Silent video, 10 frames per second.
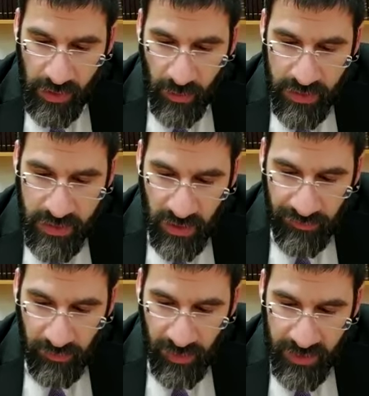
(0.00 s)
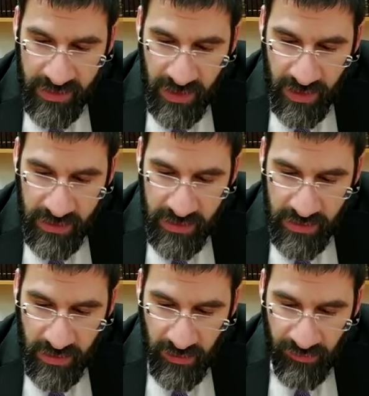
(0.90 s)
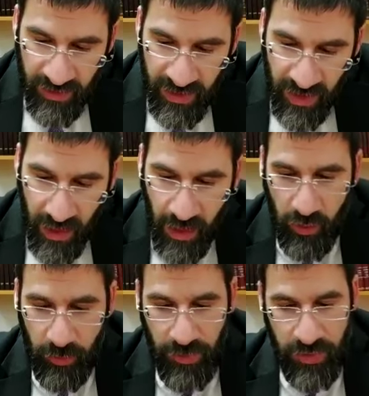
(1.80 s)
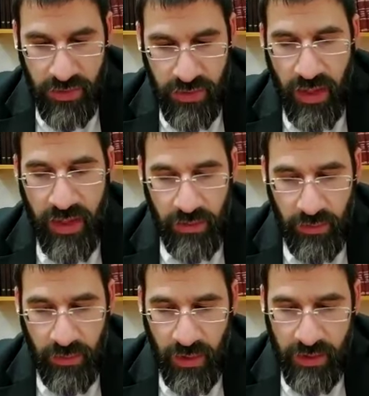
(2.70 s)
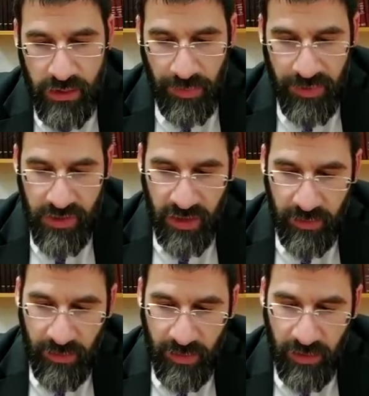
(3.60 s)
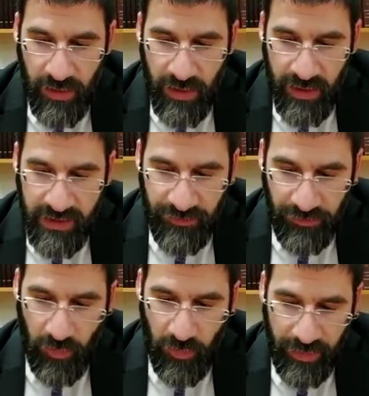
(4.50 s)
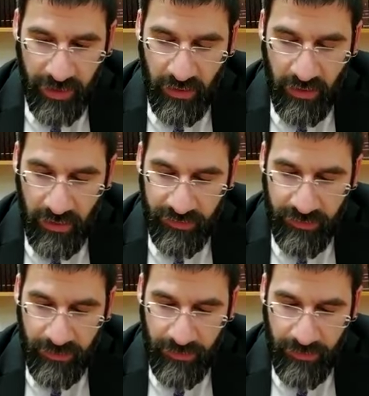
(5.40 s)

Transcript: I want to start from where it says V'hinei hakorbanos ha'elu. So on Pasuk Gimel, it's the fourth paragraph.